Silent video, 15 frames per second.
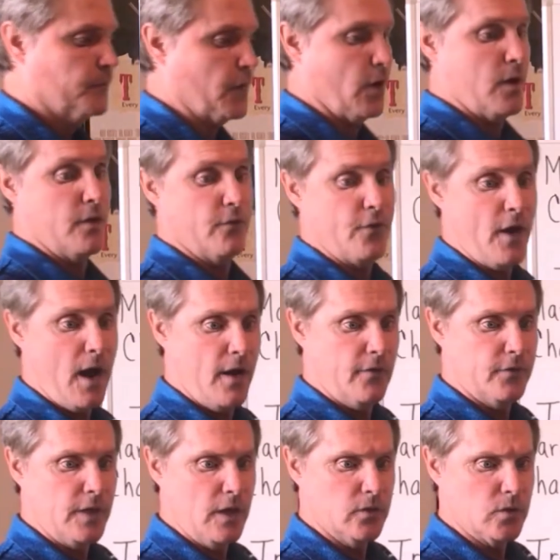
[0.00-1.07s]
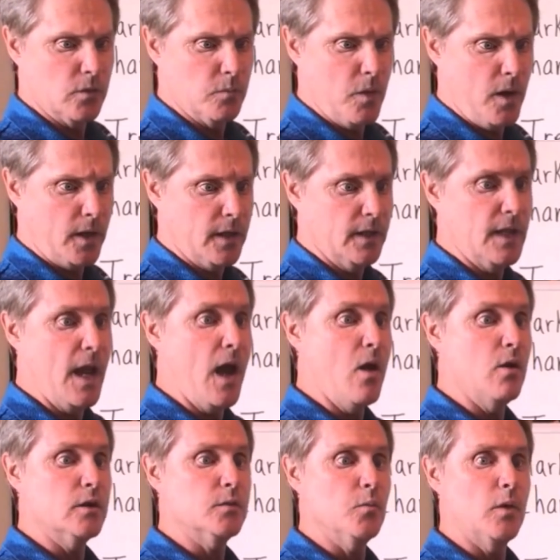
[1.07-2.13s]
35 days on market.
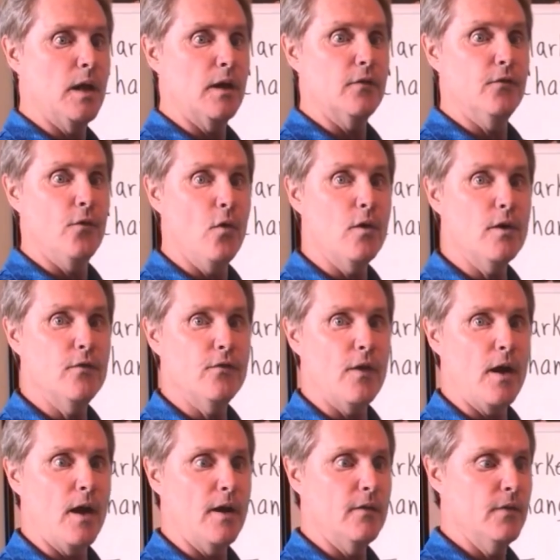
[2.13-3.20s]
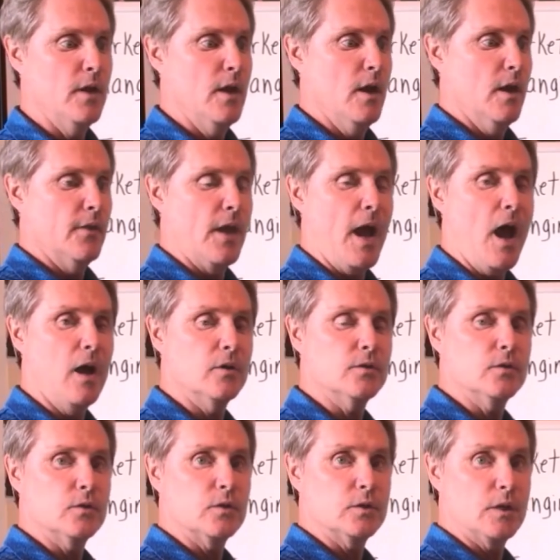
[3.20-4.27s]
Now it's more like 45. The
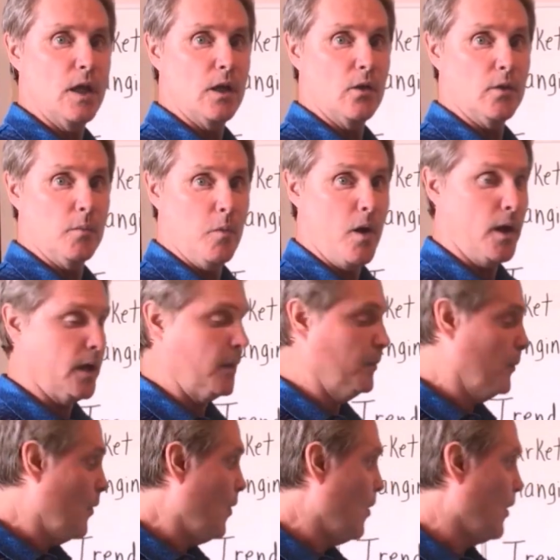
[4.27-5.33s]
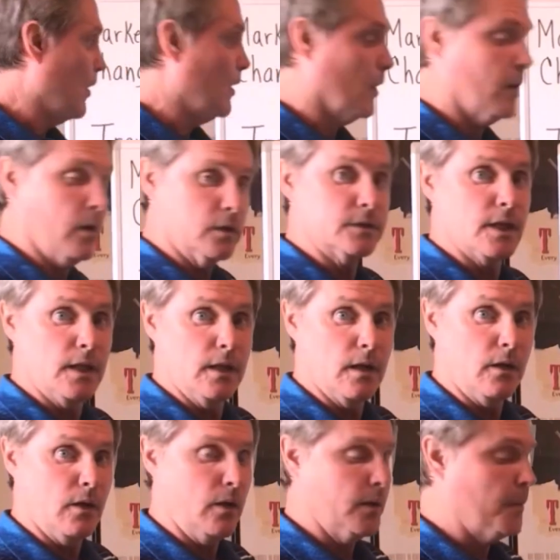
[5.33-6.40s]
houses are staying on the market more, or are staying
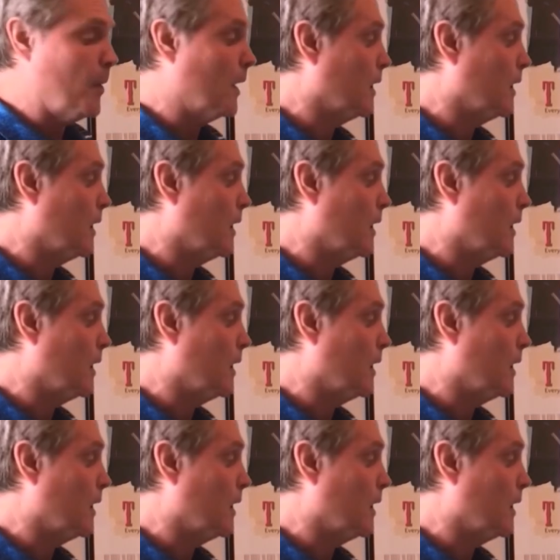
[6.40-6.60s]
on the